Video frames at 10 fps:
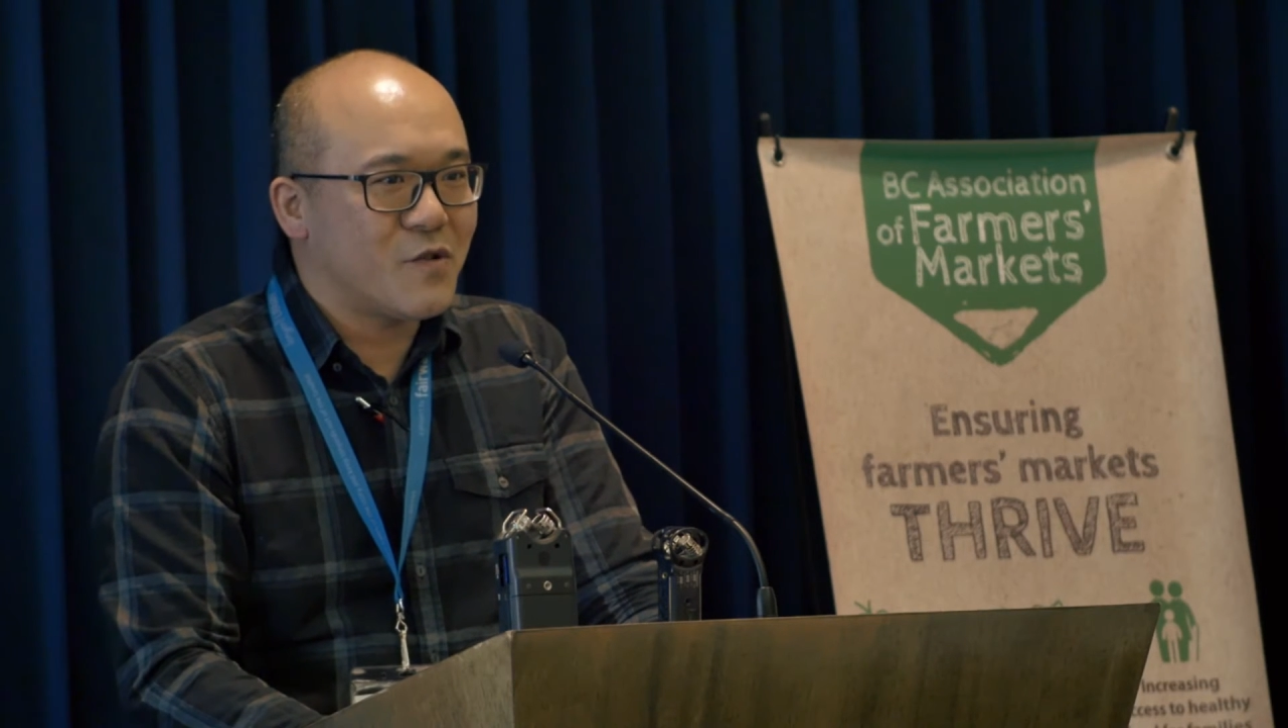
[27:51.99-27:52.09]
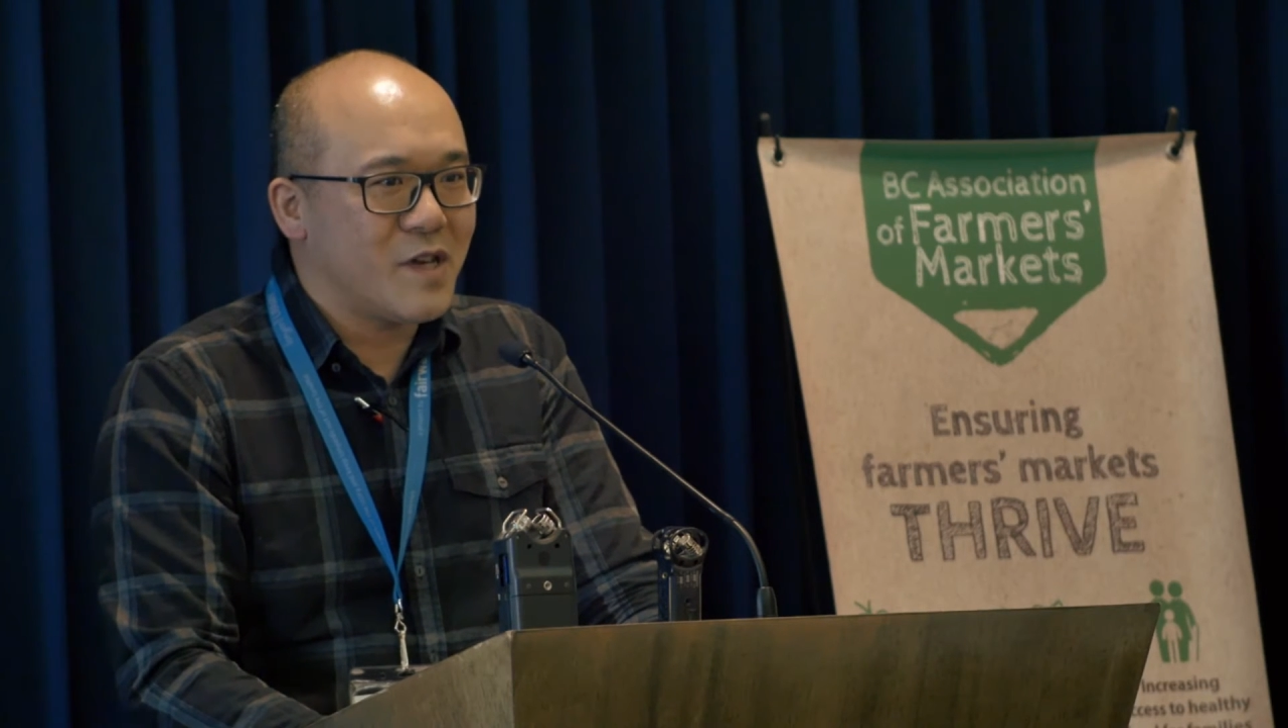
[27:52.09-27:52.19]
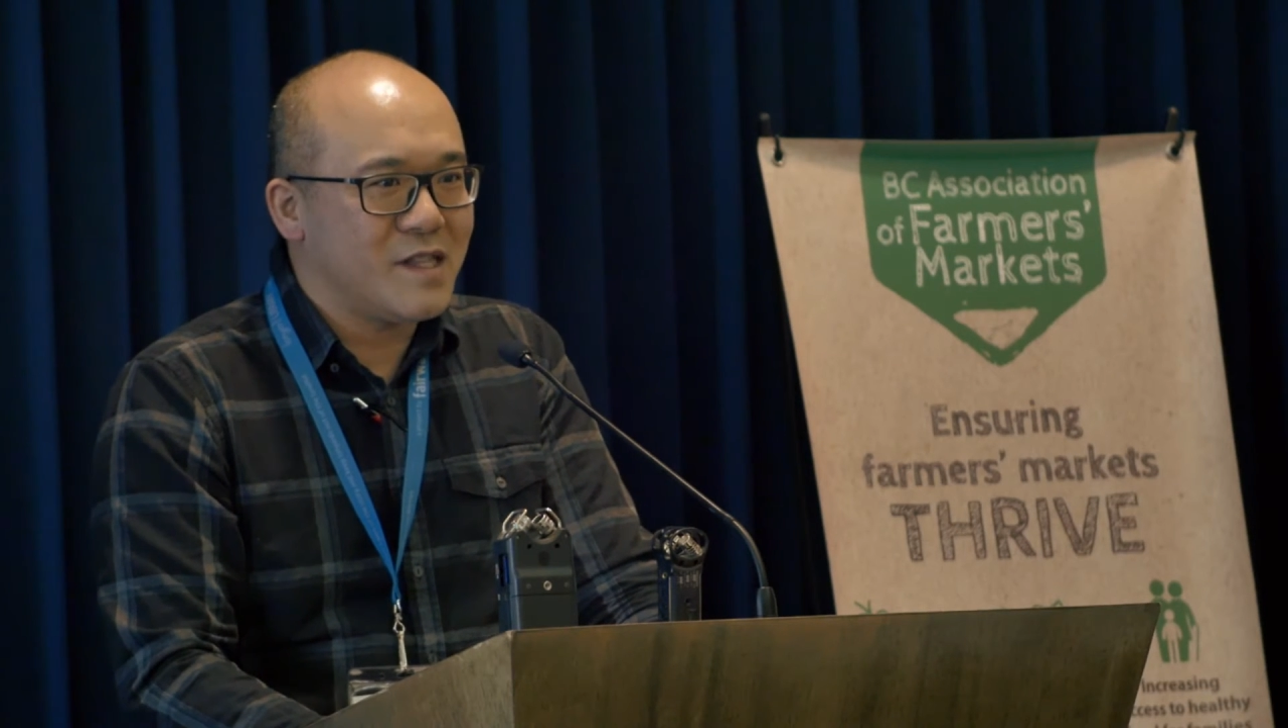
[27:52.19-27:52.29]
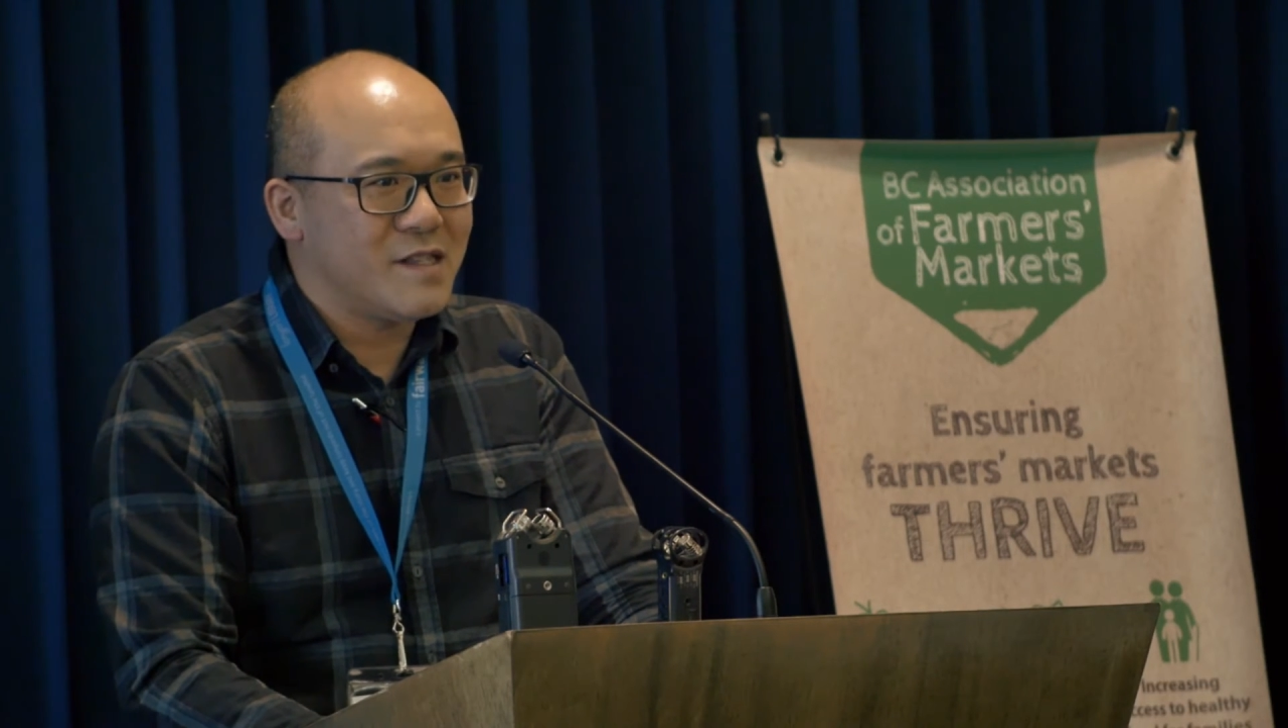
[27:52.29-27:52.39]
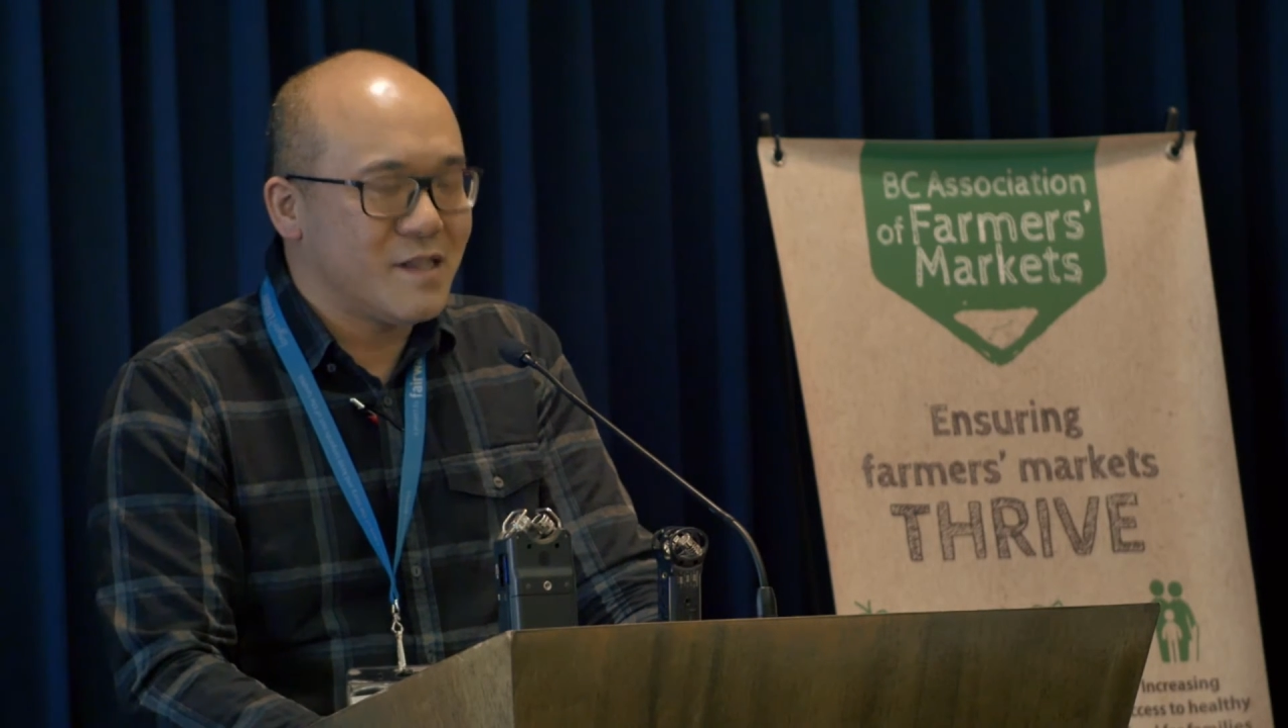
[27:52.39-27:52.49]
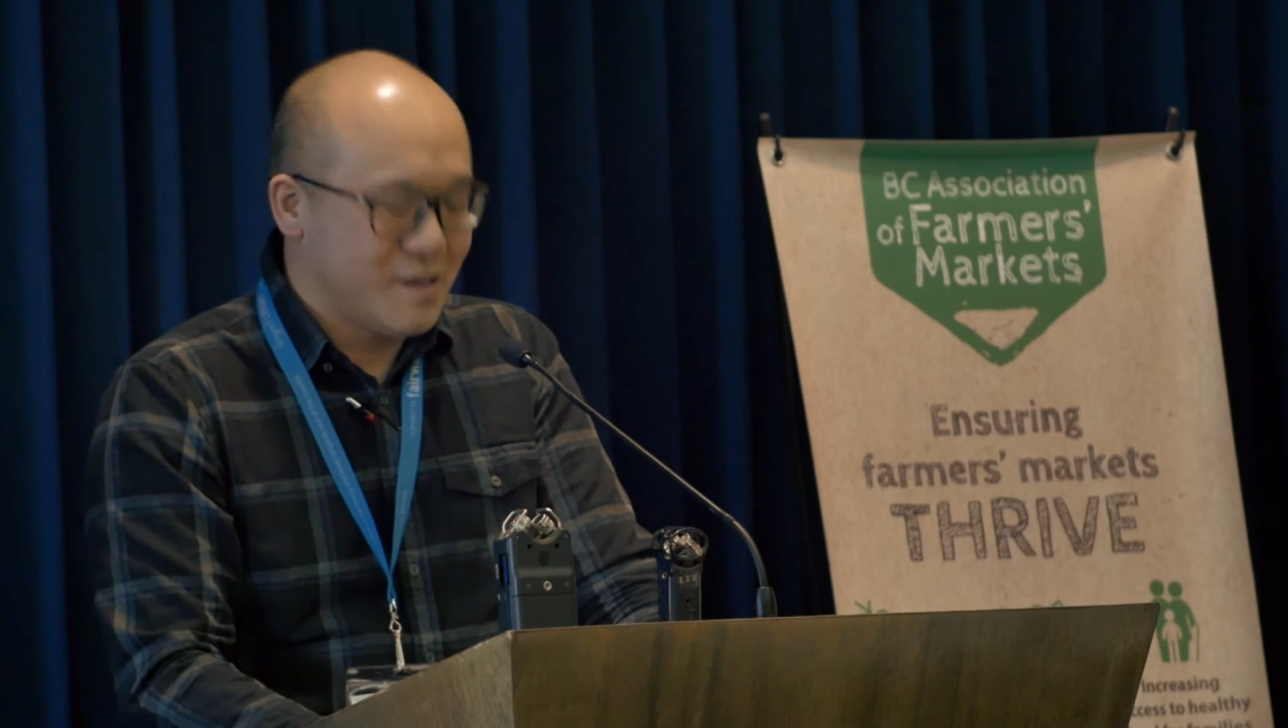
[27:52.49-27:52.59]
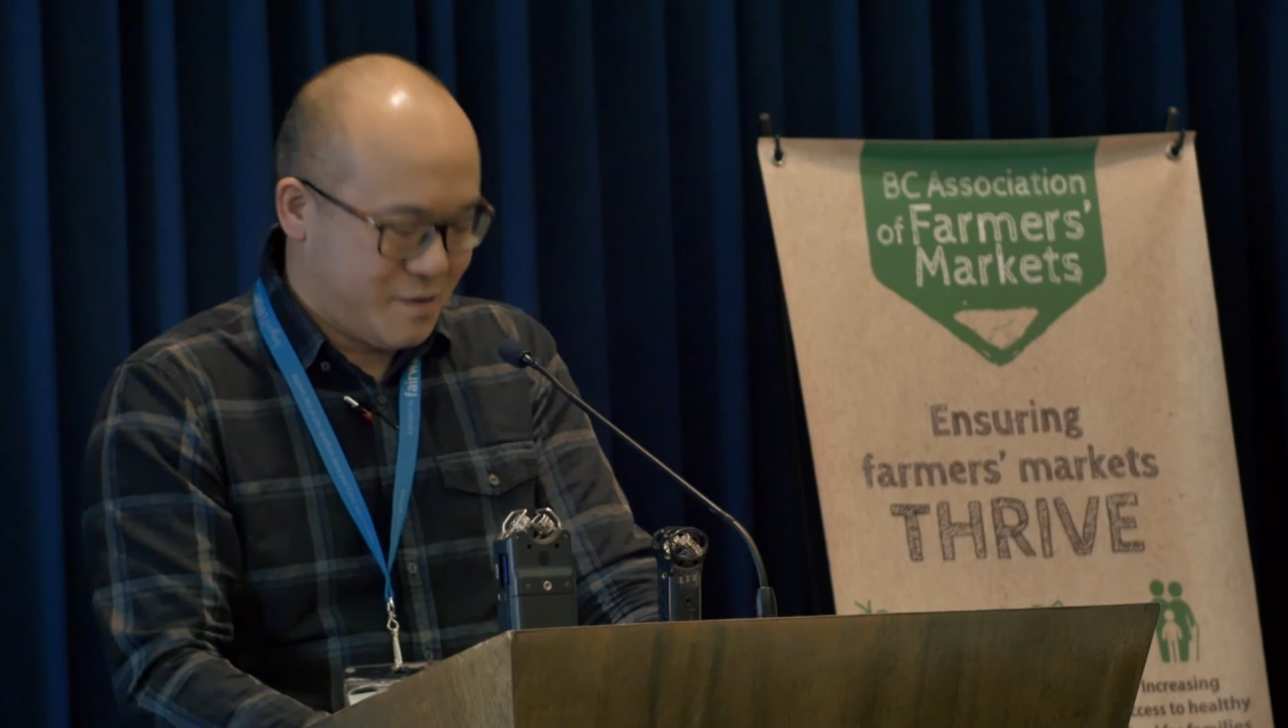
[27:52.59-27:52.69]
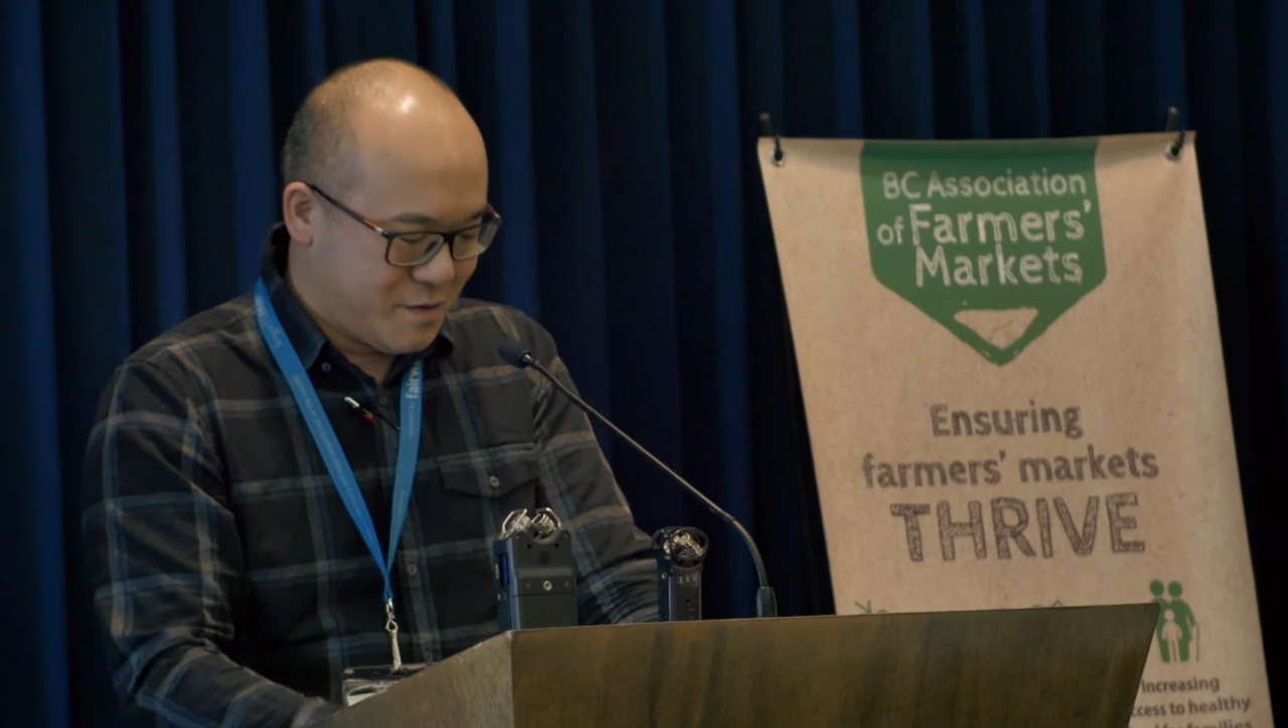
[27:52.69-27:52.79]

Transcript: greens.